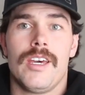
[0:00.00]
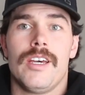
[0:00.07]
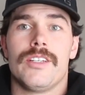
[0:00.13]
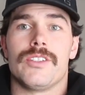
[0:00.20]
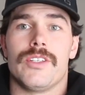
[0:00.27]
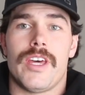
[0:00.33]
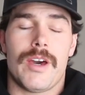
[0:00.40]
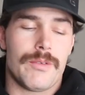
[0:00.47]

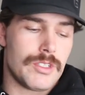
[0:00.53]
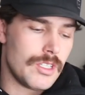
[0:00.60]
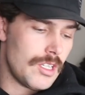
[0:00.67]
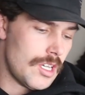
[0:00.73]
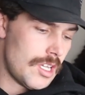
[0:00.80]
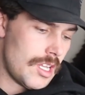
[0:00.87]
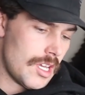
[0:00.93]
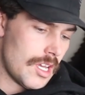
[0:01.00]
So that was
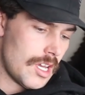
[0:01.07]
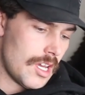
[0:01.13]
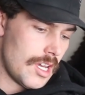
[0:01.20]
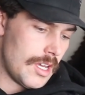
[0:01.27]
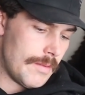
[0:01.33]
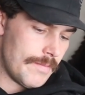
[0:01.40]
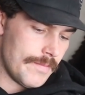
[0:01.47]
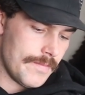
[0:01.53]
good.
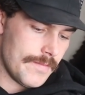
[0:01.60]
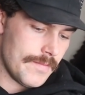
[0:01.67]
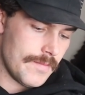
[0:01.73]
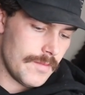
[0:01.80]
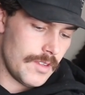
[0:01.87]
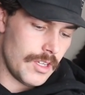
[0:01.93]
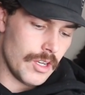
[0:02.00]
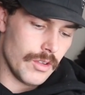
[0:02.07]

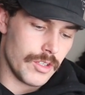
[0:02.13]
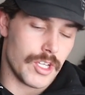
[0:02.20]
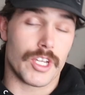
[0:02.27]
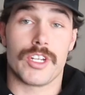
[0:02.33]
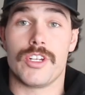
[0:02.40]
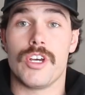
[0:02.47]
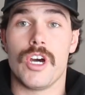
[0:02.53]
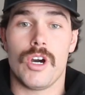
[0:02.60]
You know, it's good
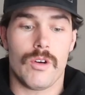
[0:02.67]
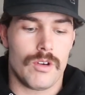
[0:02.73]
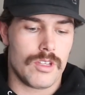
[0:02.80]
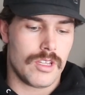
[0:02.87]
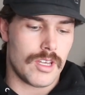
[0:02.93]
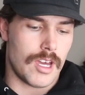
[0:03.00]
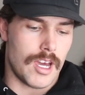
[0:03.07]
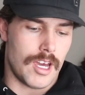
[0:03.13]
to know.
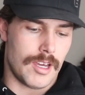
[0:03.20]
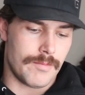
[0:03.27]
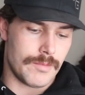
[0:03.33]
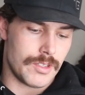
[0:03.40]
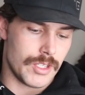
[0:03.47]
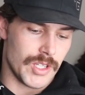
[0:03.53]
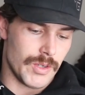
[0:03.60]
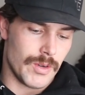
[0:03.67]

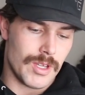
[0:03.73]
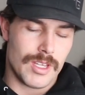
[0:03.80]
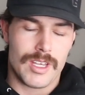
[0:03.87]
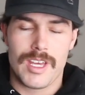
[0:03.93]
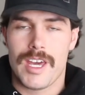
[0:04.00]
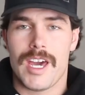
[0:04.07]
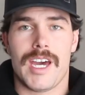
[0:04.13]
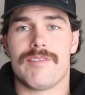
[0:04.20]
So
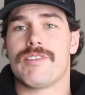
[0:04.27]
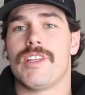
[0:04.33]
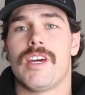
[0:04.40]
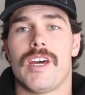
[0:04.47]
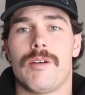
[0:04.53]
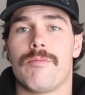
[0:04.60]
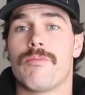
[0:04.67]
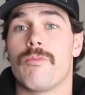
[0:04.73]
after that,
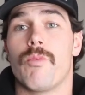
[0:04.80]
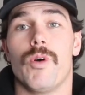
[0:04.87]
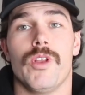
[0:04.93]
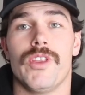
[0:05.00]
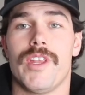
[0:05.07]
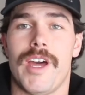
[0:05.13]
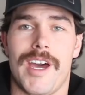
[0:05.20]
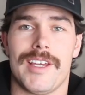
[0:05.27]
I will
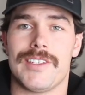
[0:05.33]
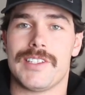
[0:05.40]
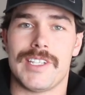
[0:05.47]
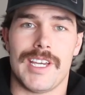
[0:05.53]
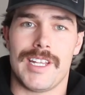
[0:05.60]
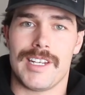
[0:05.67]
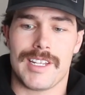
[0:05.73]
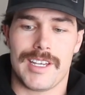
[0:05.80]
not
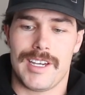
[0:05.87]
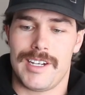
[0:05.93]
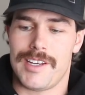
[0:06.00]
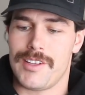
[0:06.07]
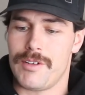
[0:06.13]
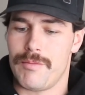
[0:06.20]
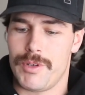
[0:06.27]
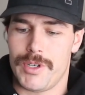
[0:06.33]
send
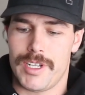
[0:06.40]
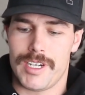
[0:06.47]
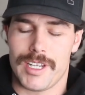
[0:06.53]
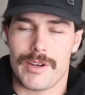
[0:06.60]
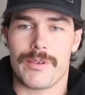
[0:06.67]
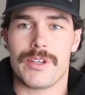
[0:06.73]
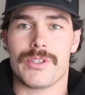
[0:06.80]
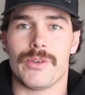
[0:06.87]
another boot in to
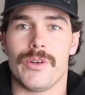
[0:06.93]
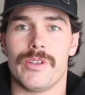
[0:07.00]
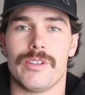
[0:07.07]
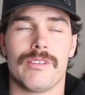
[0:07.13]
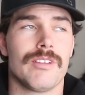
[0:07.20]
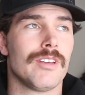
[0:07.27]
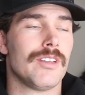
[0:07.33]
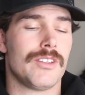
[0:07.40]
get resold.
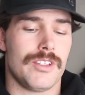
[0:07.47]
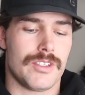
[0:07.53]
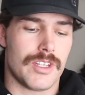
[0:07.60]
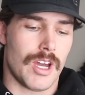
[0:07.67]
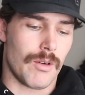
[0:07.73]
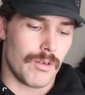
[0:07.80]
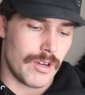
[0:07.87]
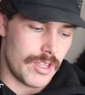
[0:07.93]
Just
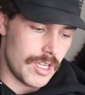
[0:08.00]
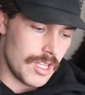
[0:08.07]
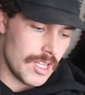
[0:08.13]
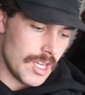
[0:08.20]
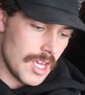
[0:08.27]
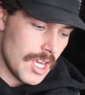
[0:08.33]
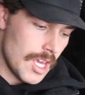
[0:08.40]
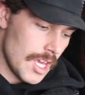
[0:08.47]
not worth it.
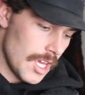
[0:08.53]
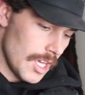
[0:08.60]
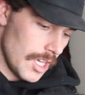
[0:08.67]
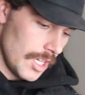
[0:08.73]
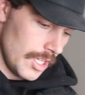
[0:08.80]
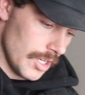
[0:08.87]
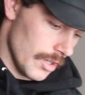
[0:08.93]
You